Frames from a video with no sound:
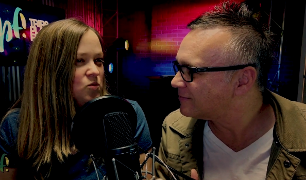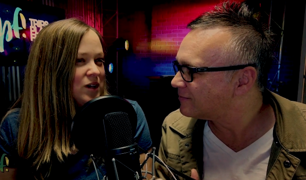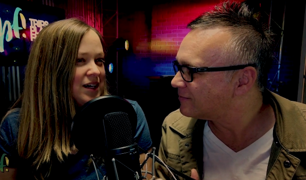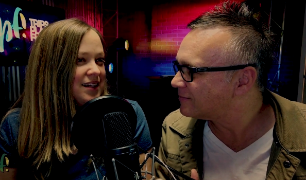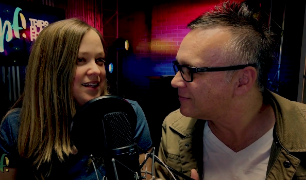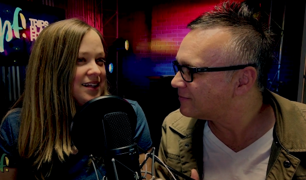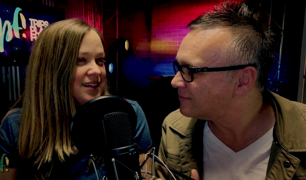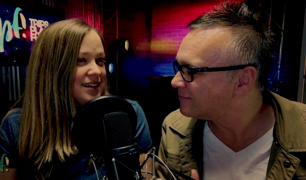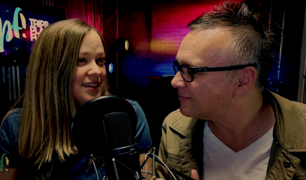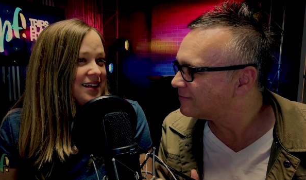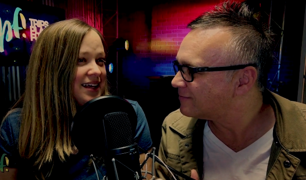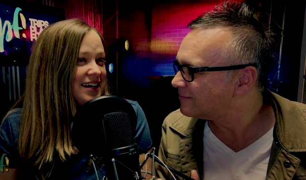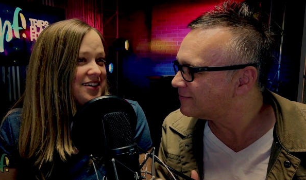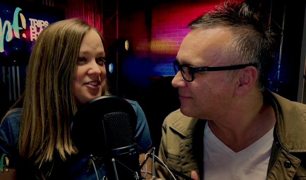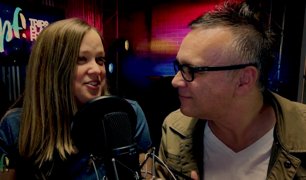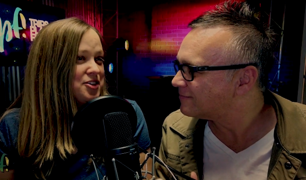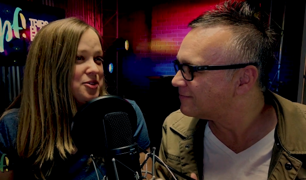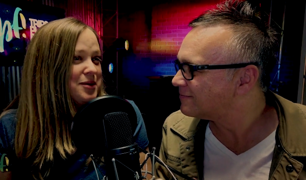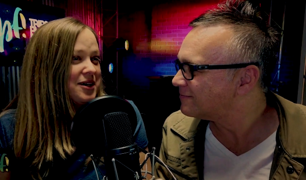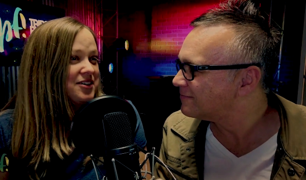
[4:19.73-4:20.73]
Speaker 1: well, I
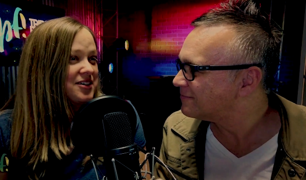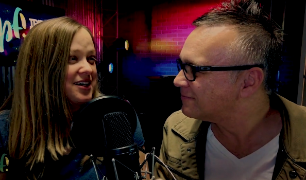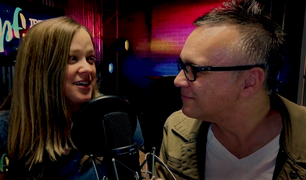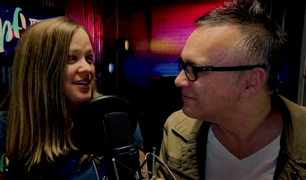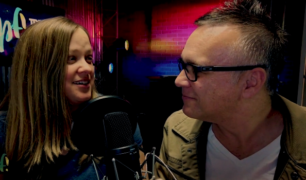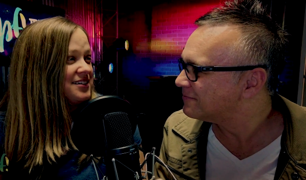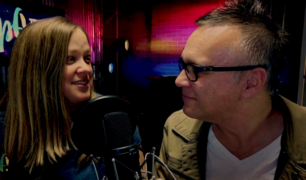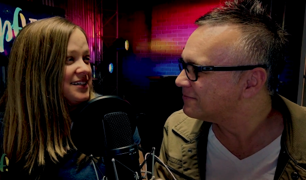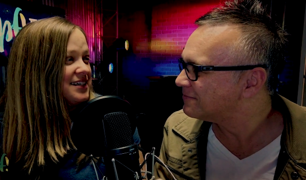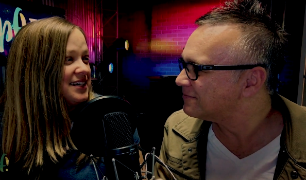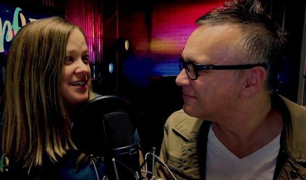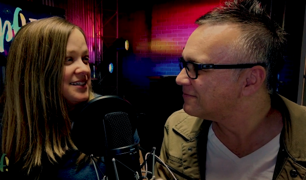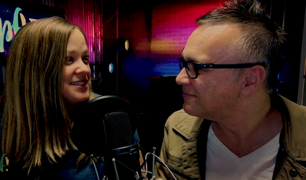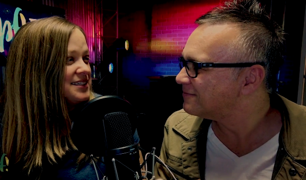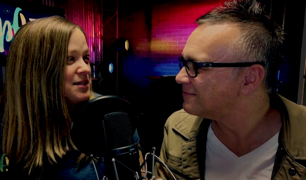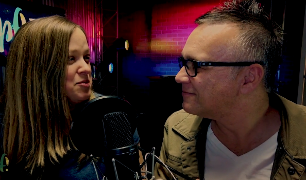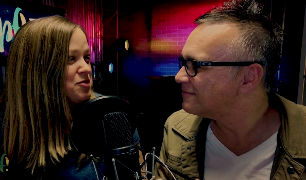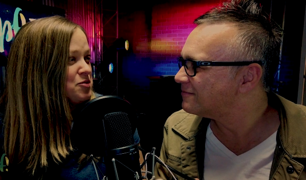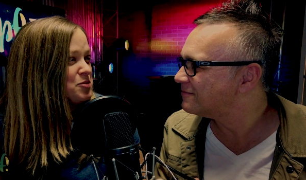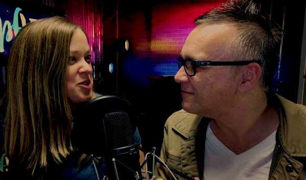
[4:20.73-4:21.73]
don't know about cuddling.
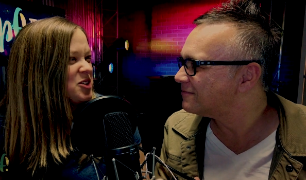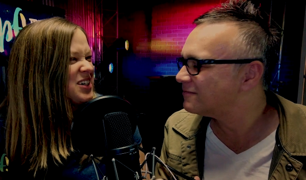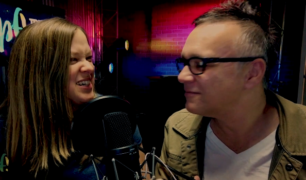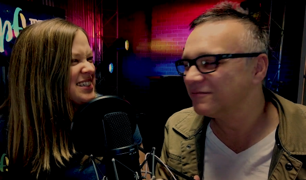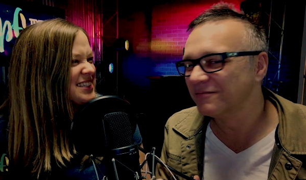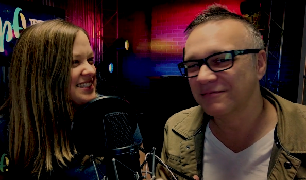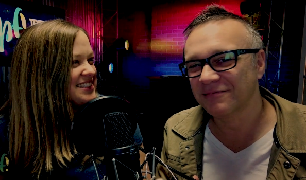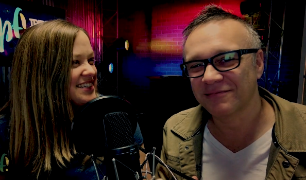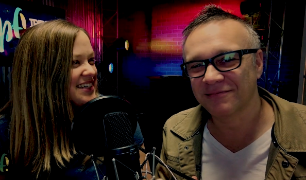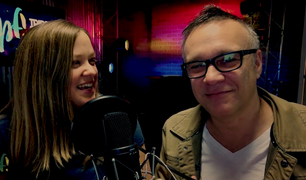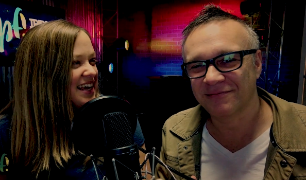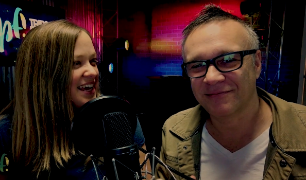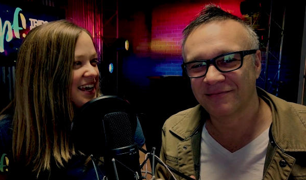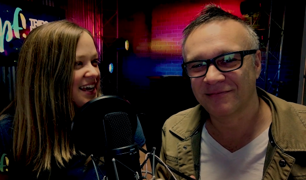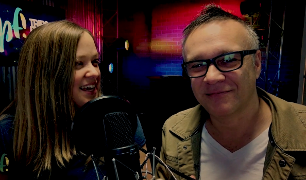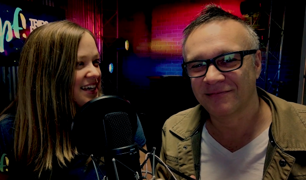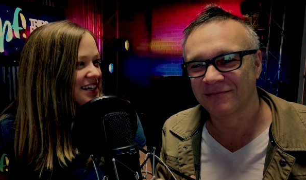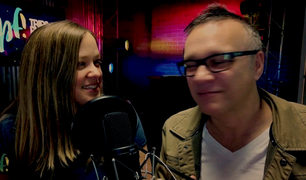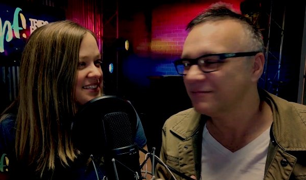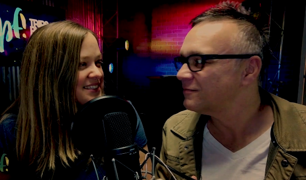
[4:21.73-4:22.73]
Some of them are like
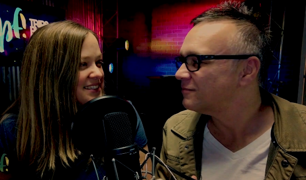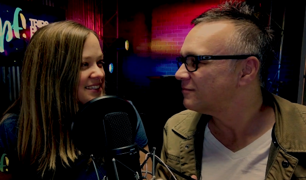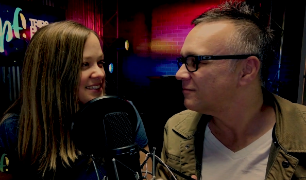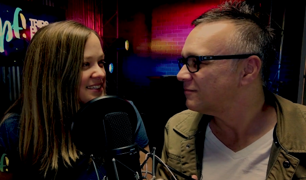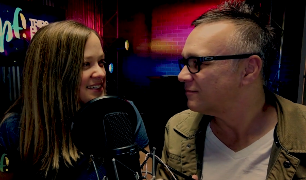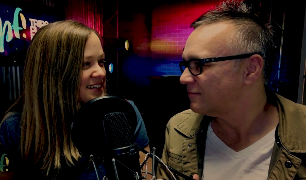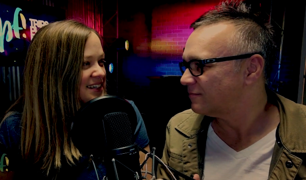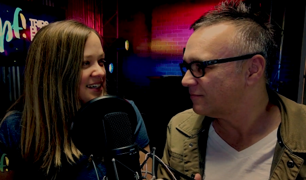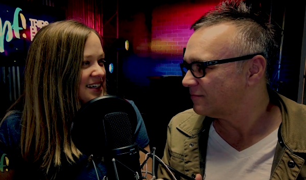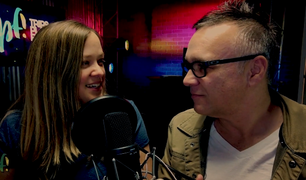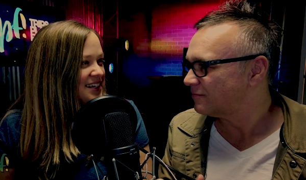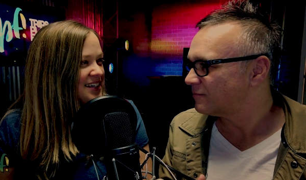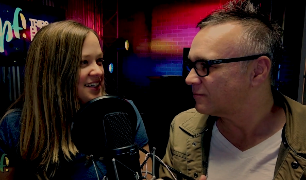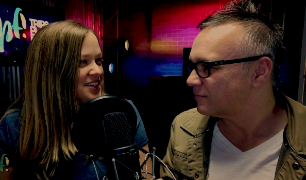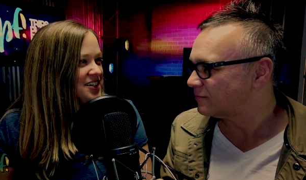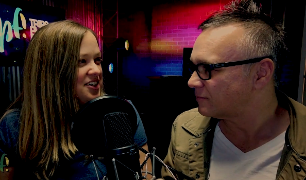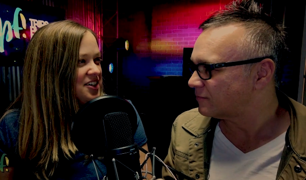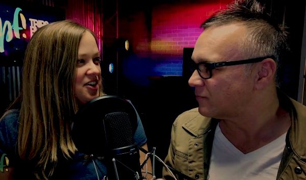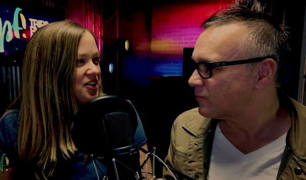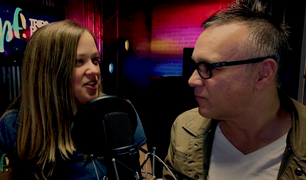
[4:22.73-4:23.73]
snakes and
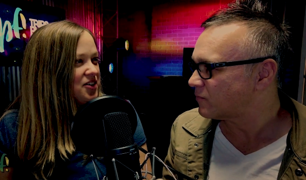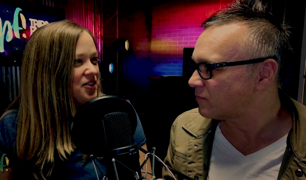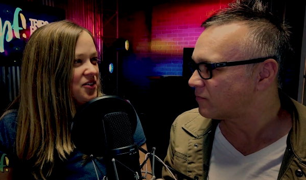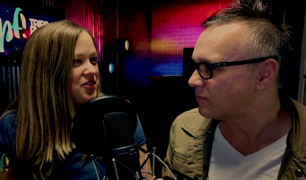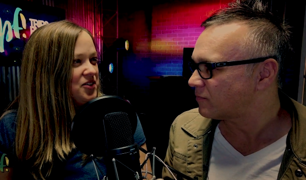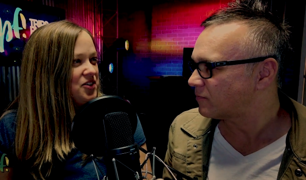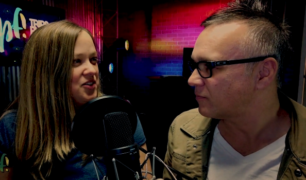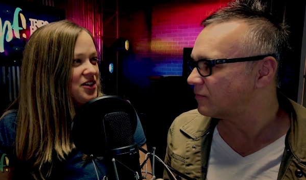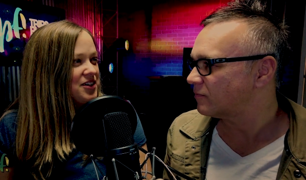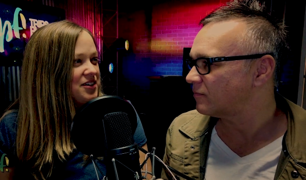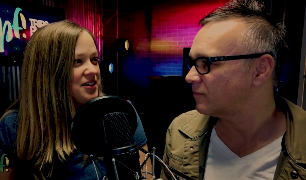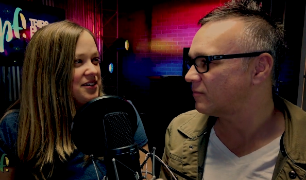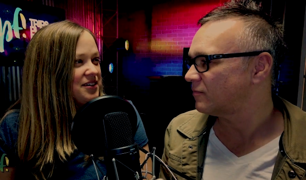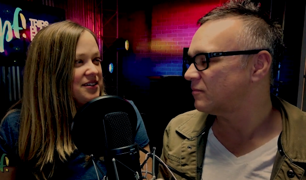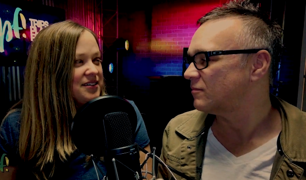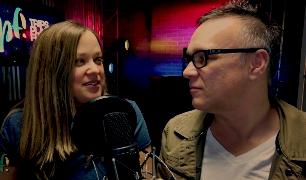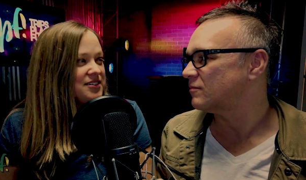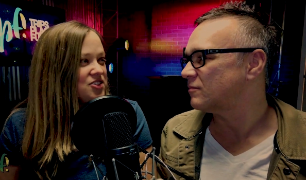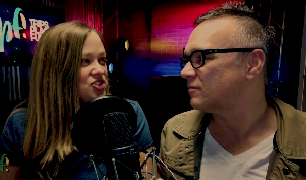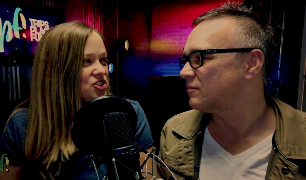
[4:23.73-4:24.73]
you know, you can
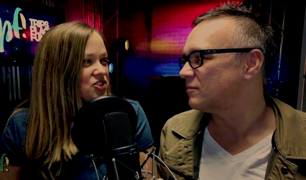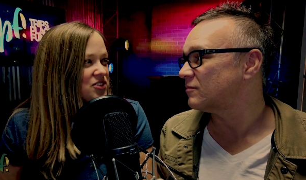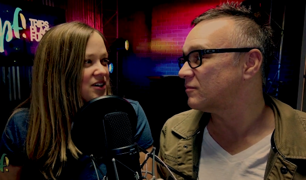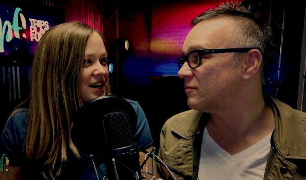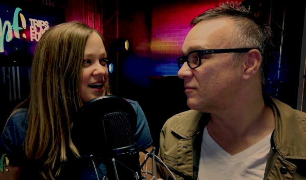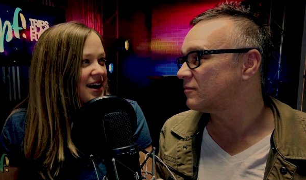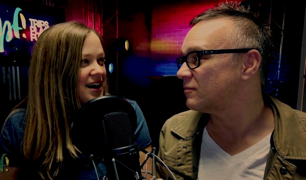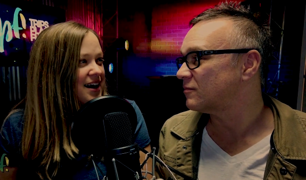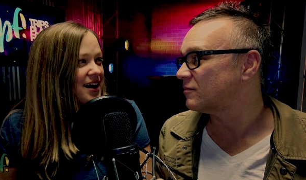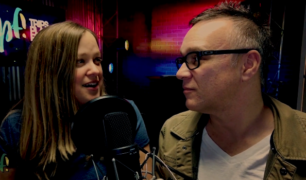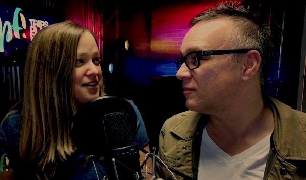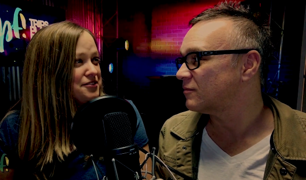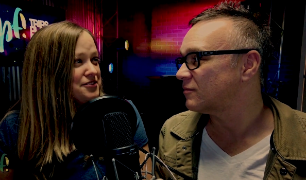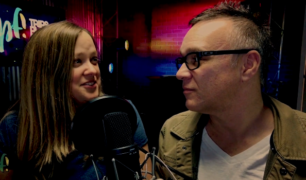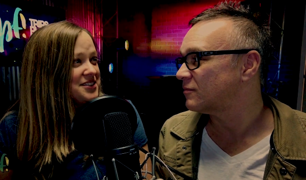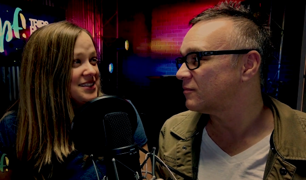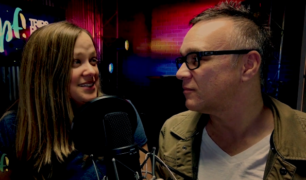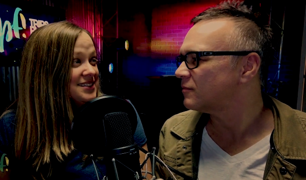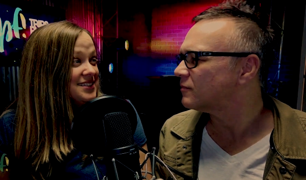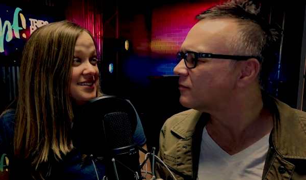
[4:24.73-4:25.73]

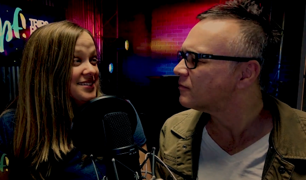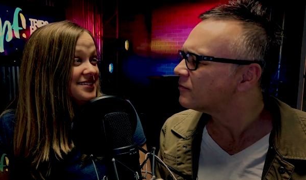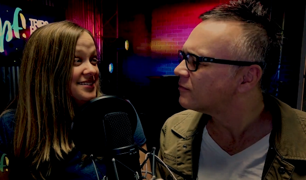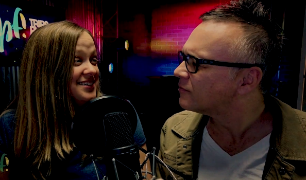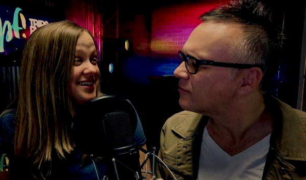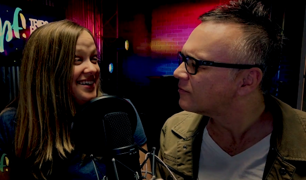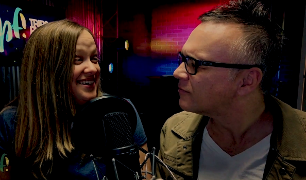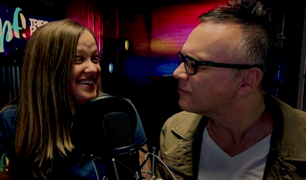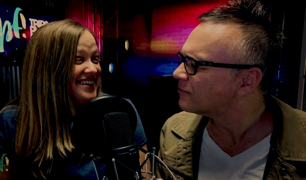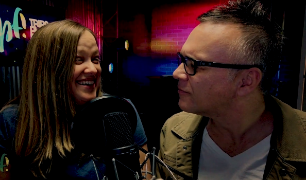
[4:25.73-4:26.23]
giraffes and